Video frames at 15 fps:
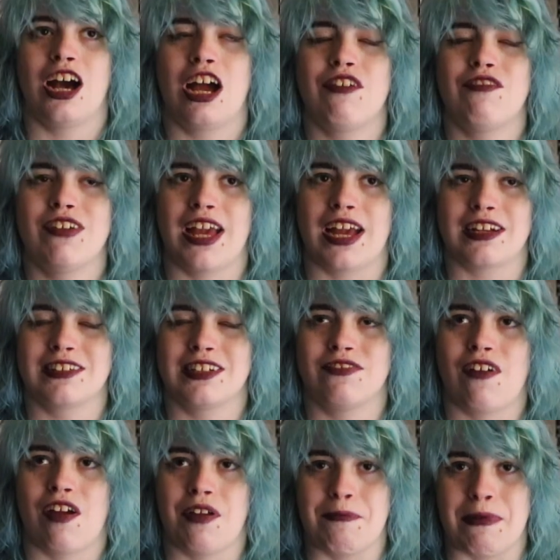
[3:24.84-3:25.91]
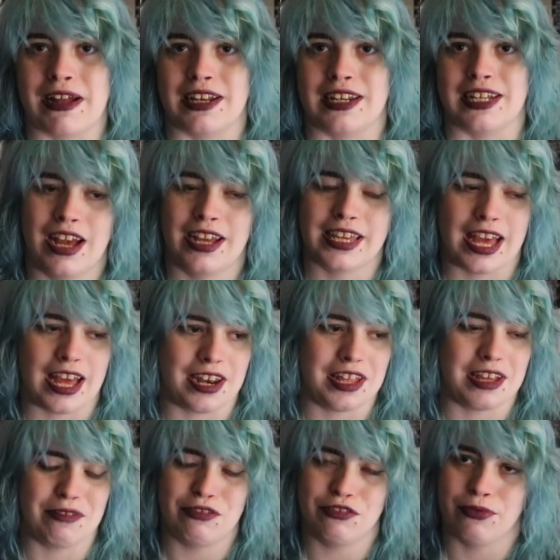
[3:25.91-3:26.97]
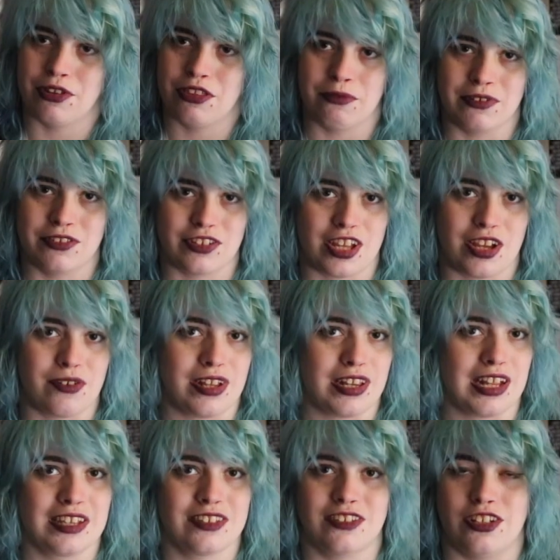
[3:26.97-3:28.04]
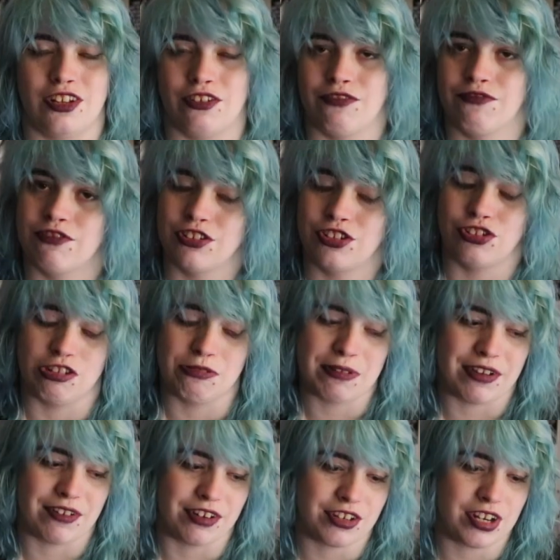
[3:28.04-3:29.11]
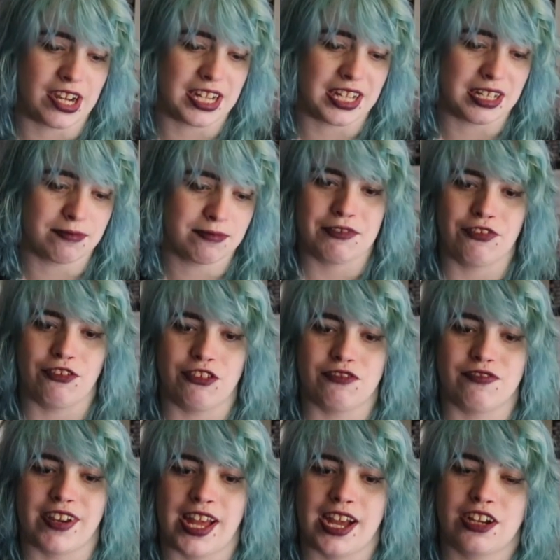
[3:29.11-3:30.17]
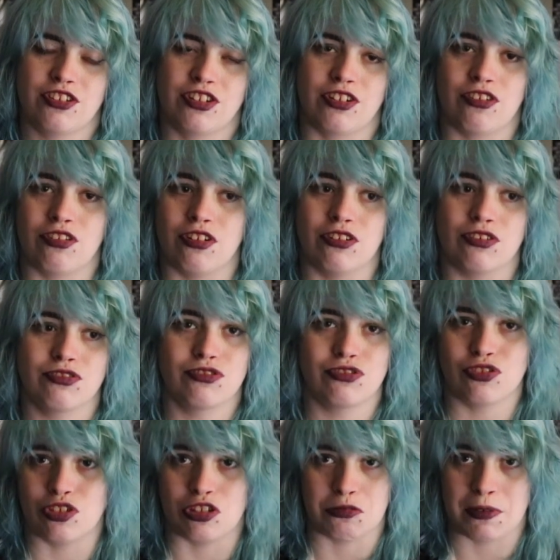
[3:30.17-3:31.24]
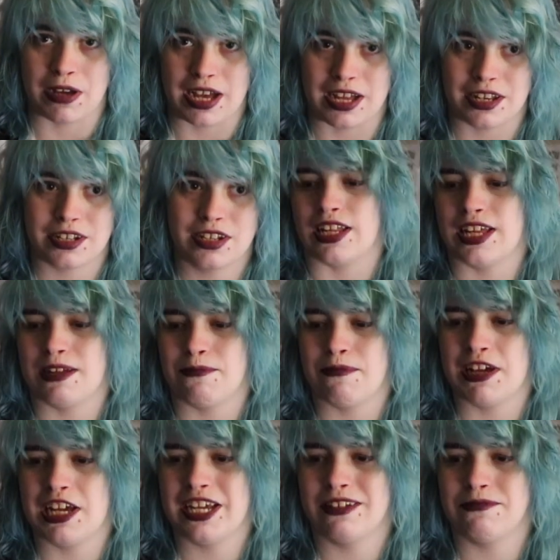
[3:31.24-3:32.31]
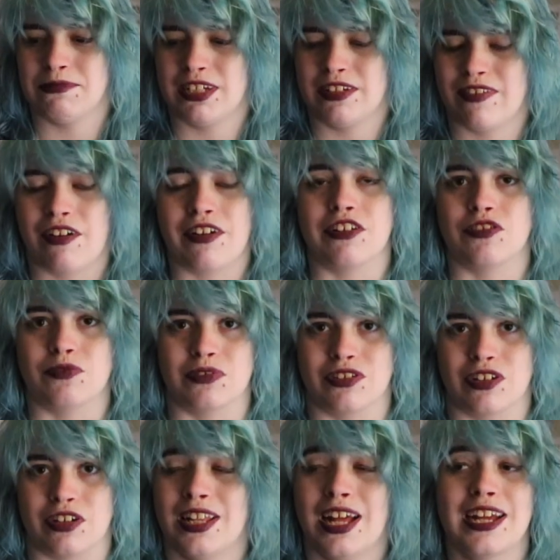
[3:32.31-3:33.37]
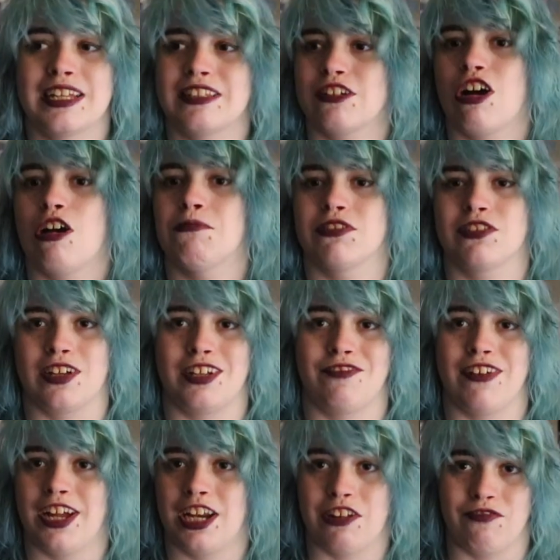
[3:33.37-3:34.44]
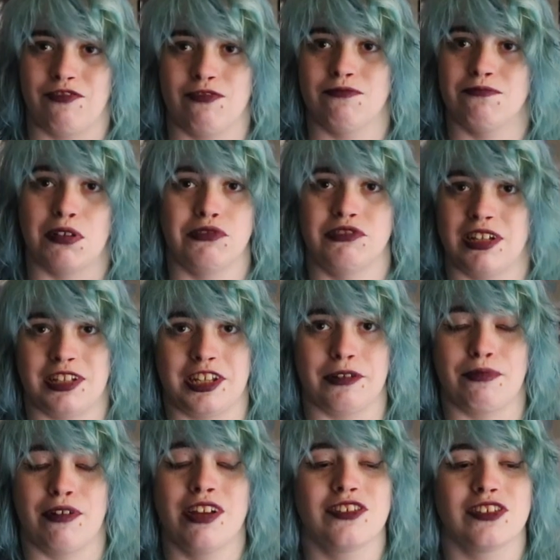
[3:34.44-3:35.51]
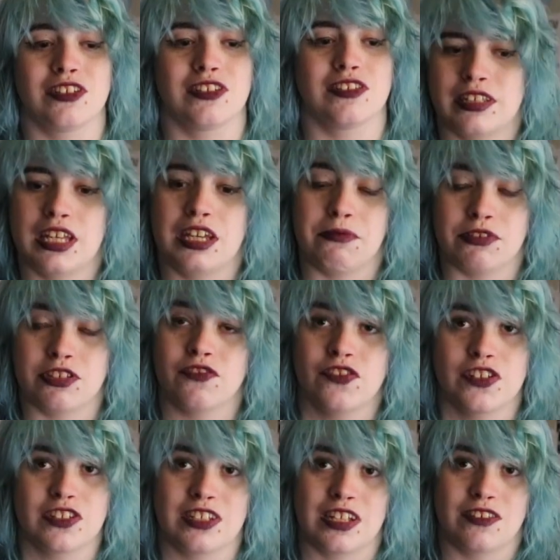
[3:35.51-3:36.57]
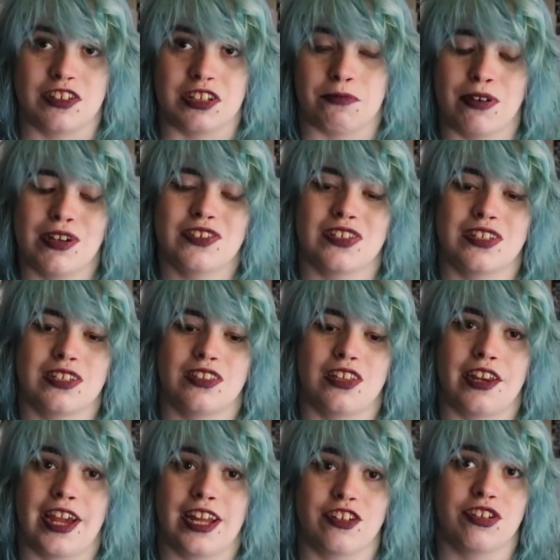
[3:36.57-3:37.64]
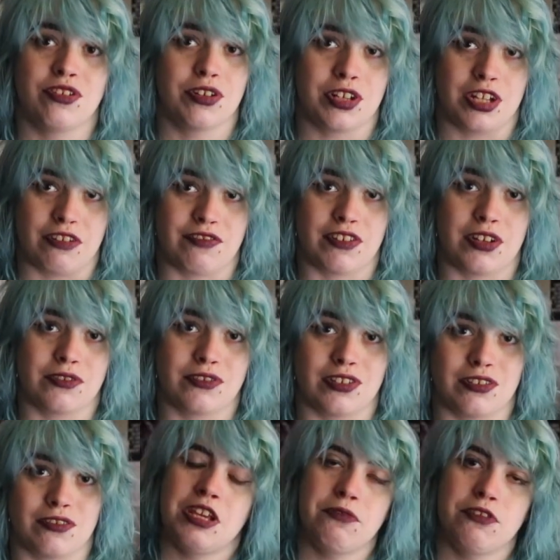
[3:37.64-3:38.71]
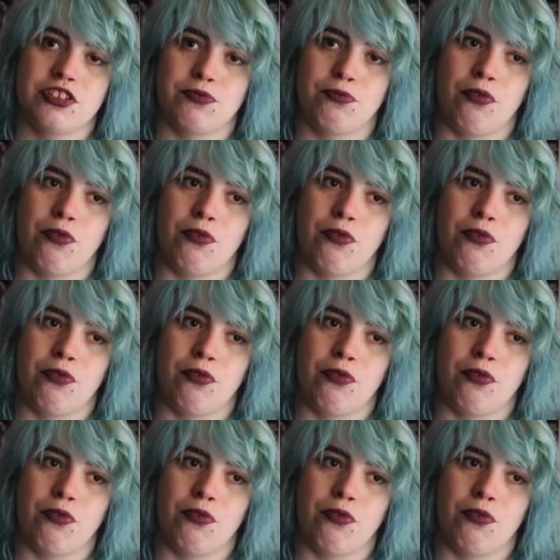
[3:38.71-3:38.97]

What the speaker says: I reacted very badly. Again, it was one of the ones I only lasted on for a short period of time before the reaction got too bad. It made me very suicidal. And that is a common side effect of most antidepressants. It was the first antidepressant that I actually took an overdose on. It